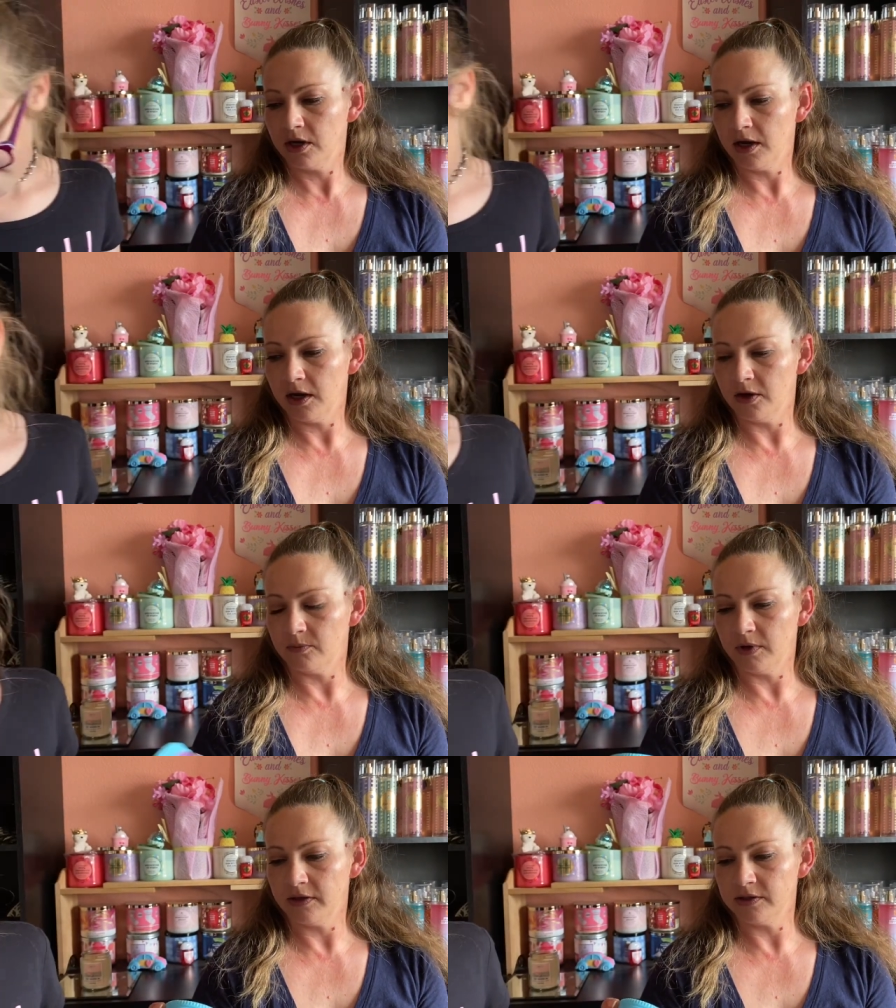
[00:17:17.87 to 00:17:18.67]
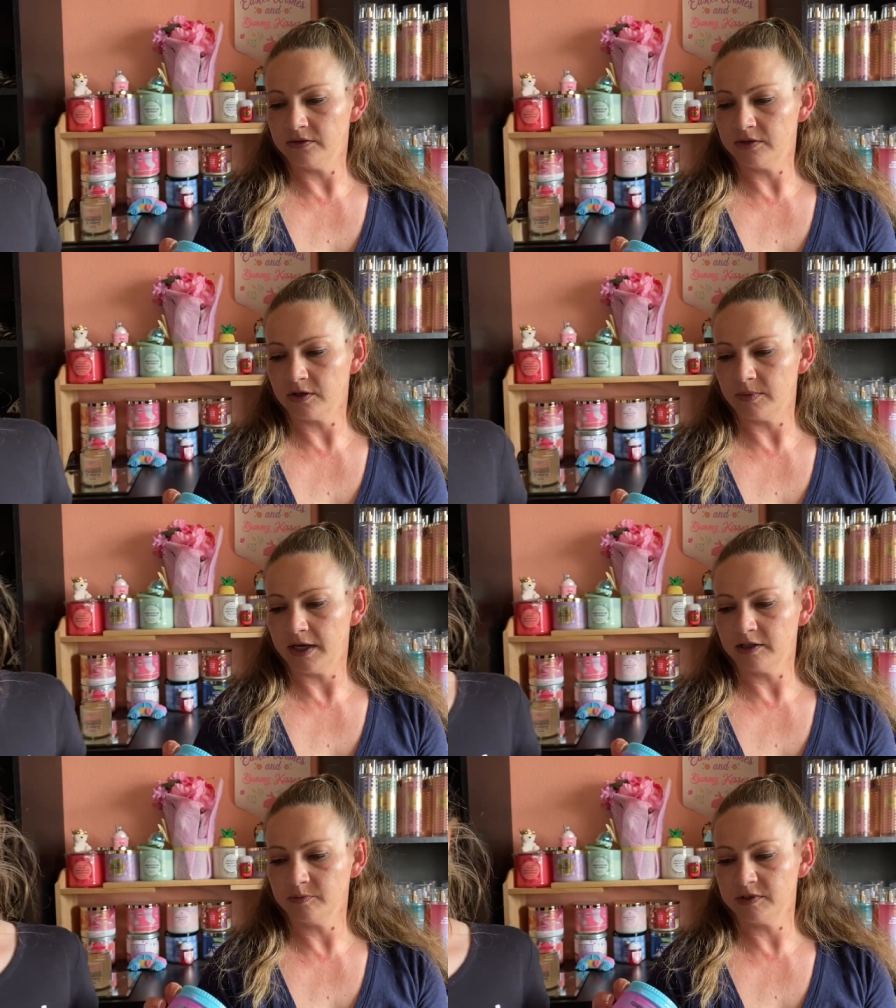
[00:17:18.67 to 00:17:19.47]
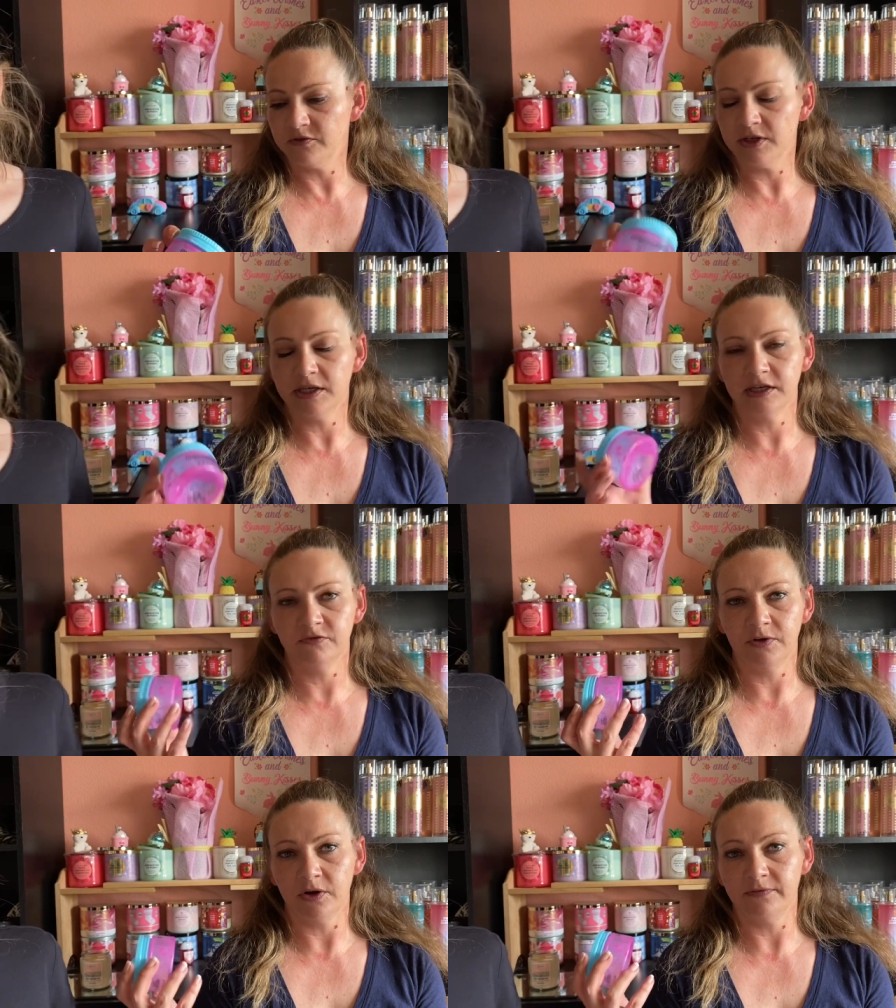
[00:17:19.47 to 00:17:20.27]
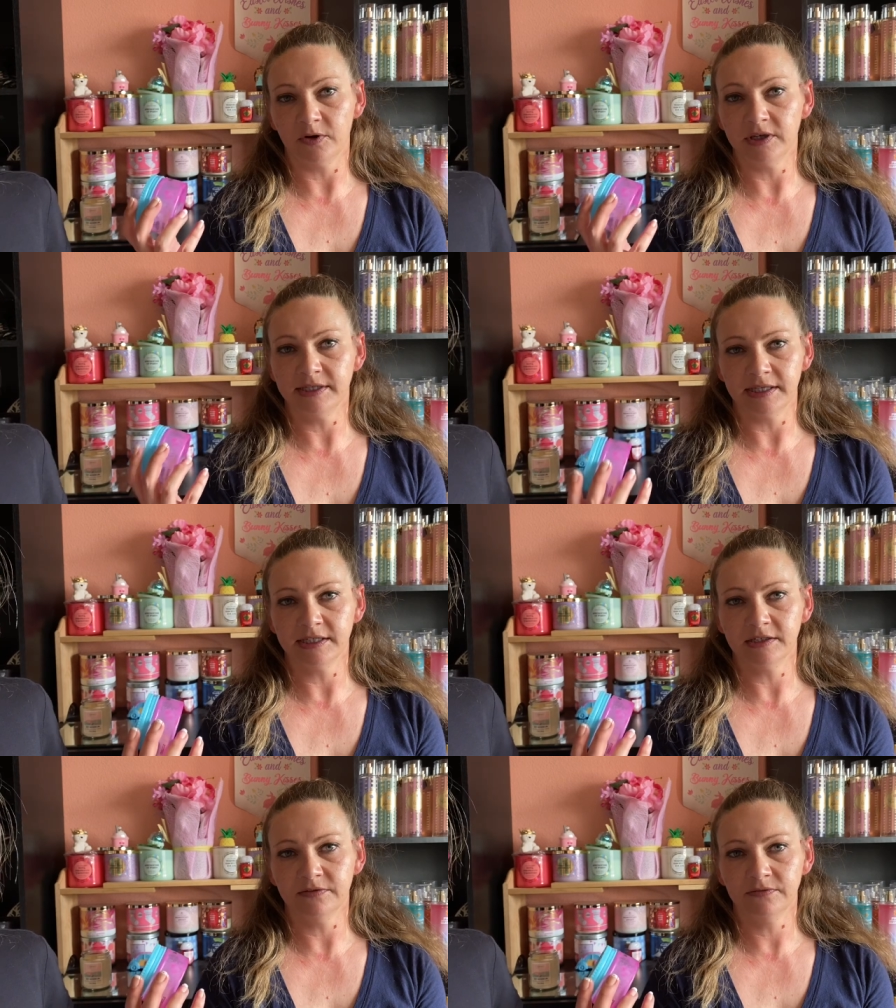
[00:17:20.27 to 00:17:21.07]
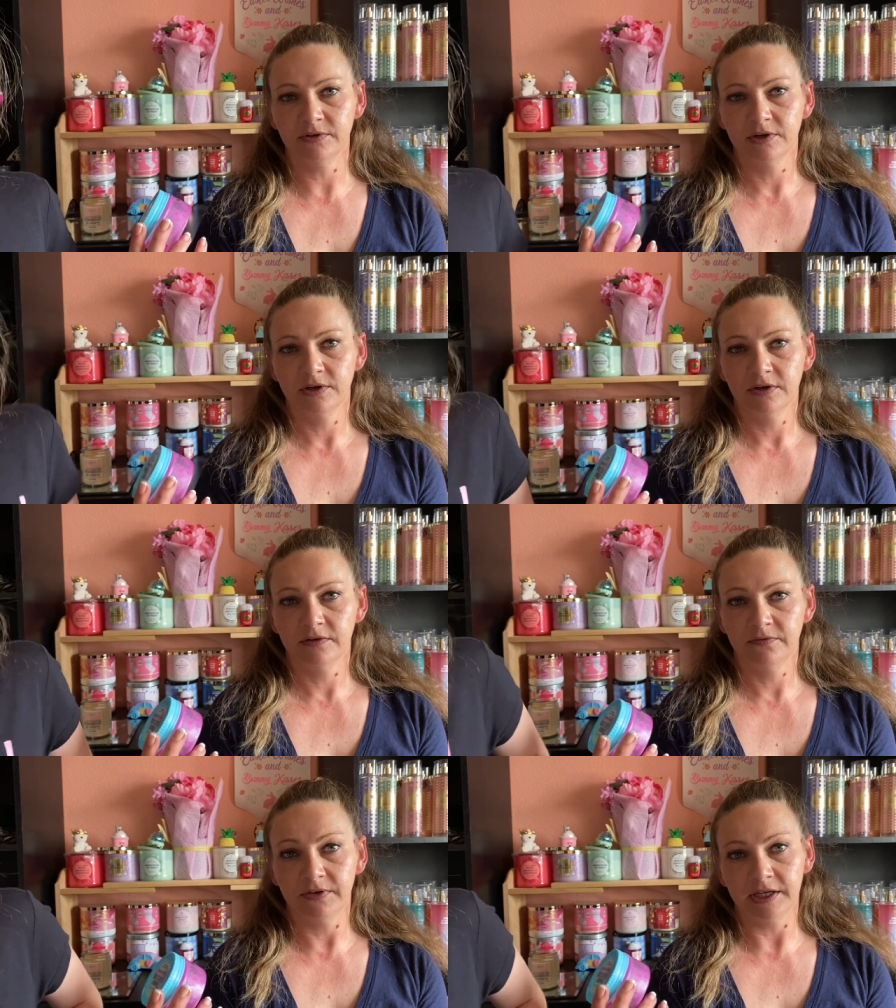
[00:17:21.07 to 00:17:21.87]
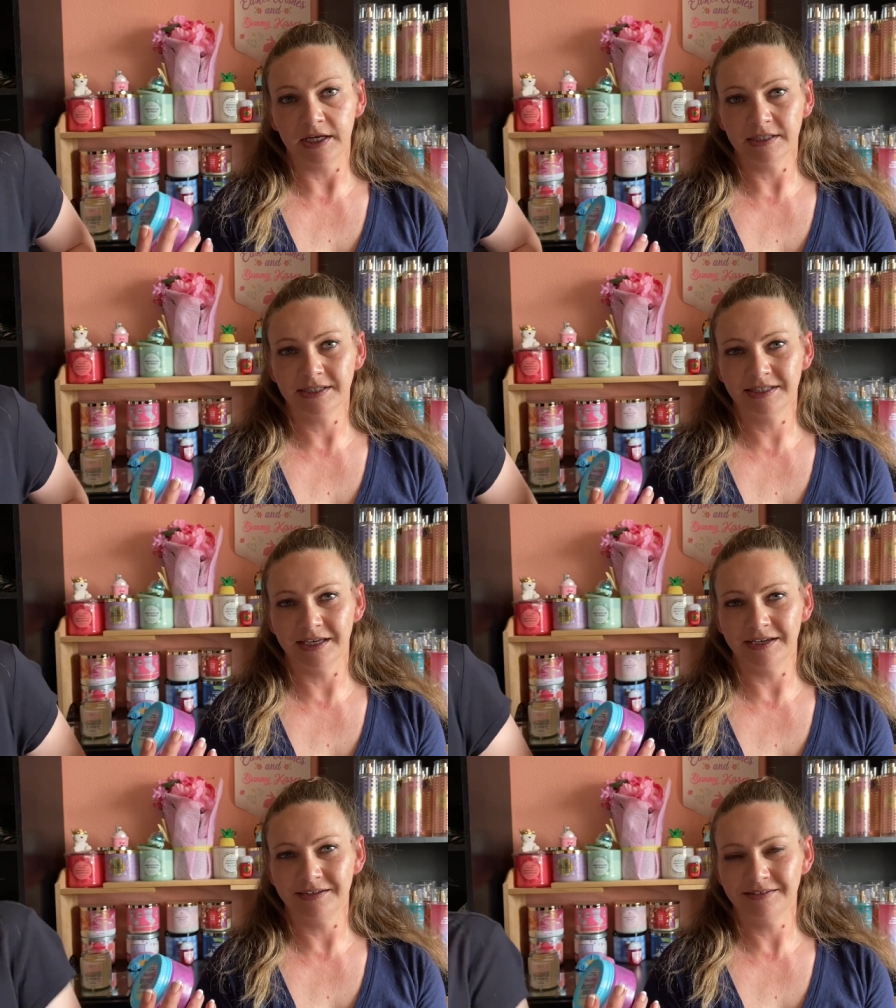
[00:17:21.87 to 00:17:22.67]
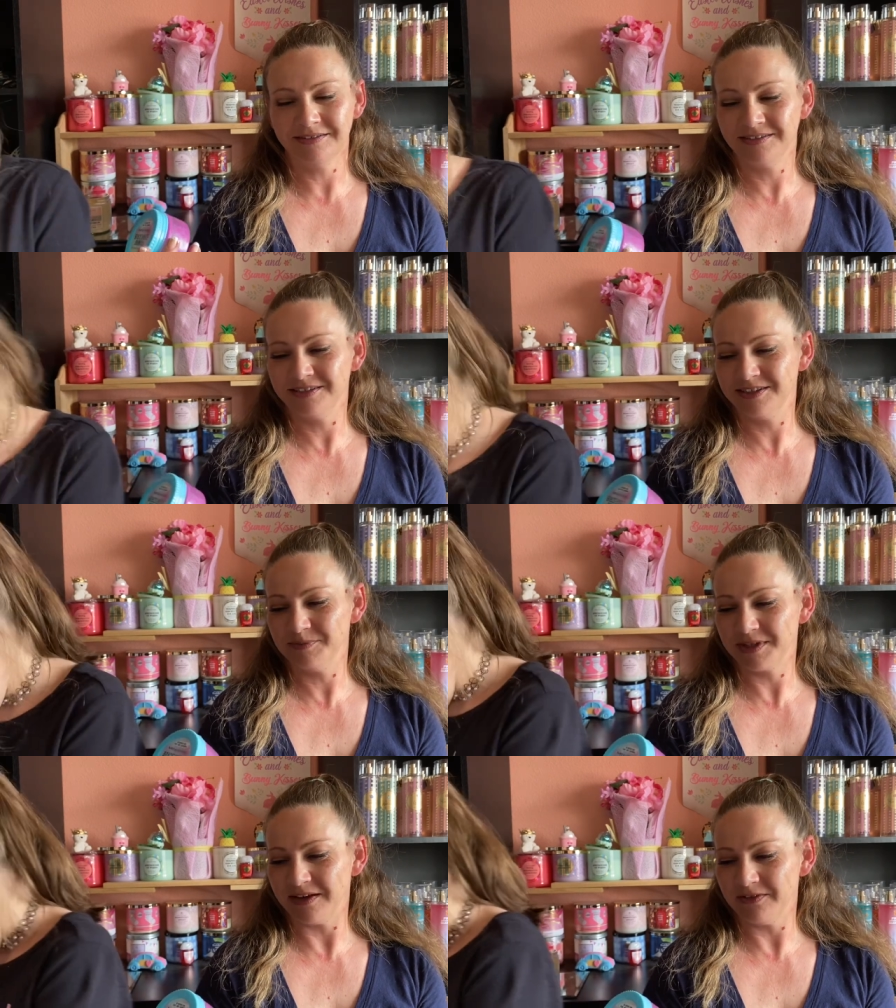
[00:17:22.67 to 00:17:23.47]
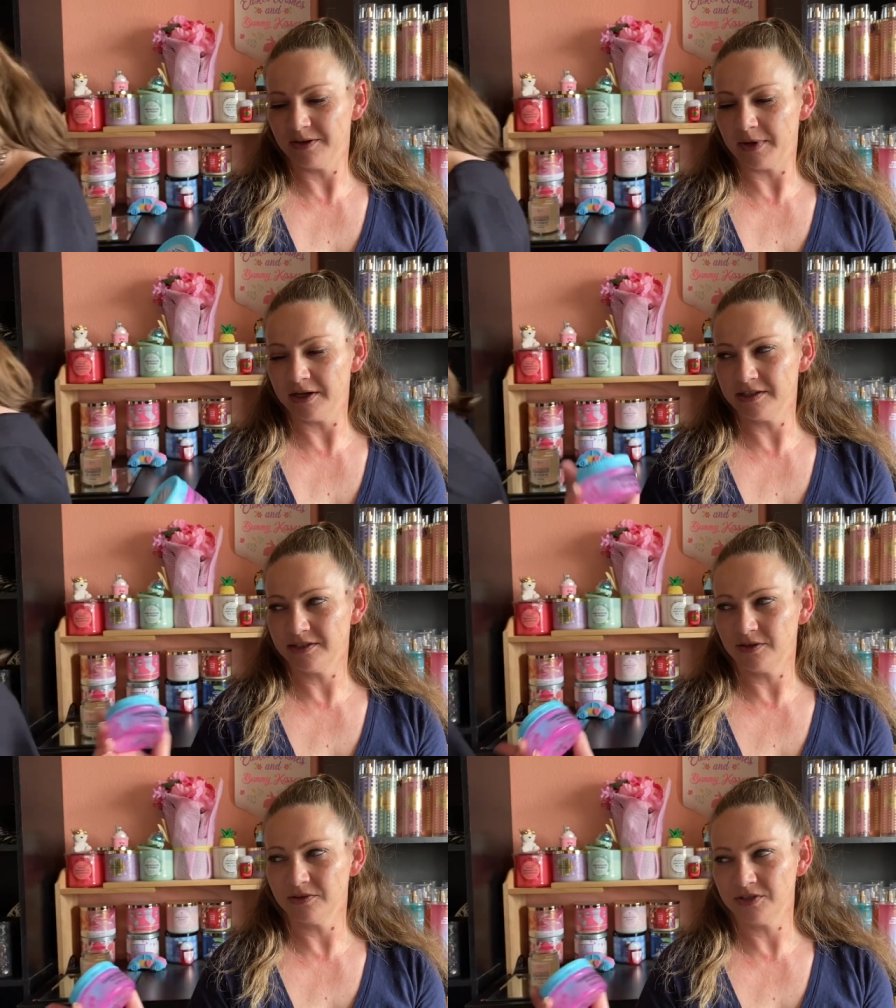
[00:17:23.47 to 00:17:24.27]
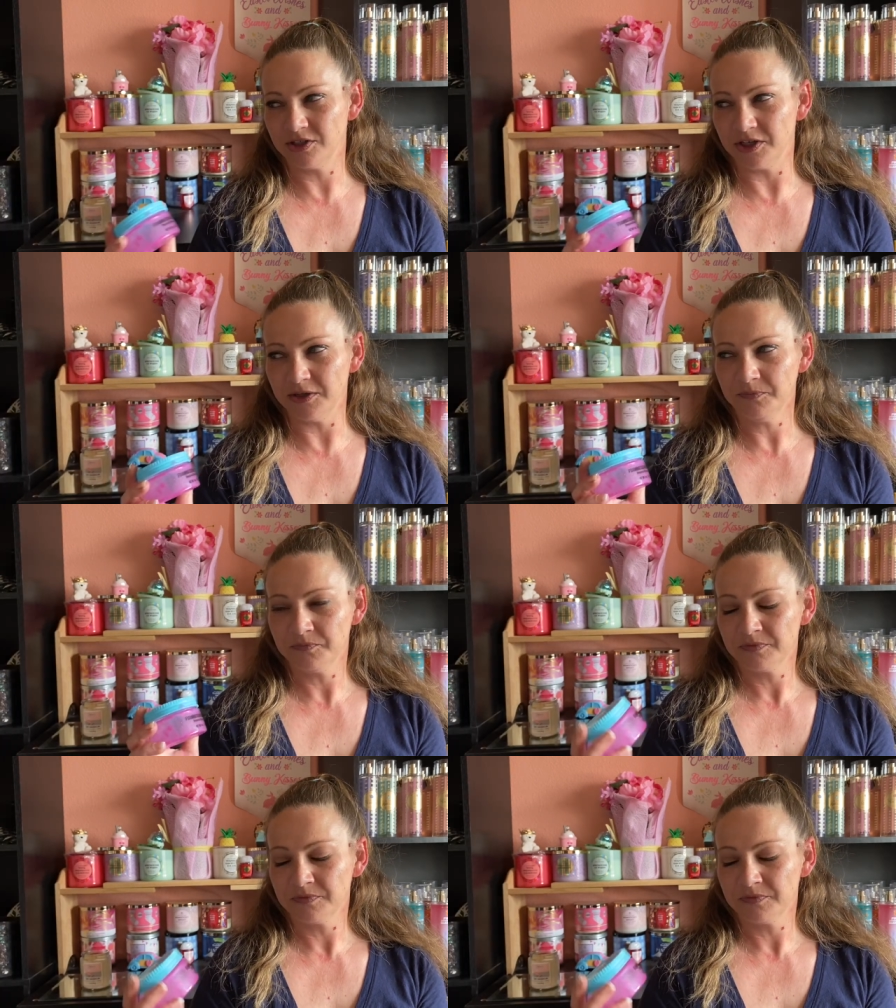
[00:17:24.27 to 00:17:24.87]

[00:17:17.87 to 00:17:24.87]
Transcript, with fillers: I used it on my husband's feet. He has very, very sensitive feet and skin. She keeps laughing about it, and so does she.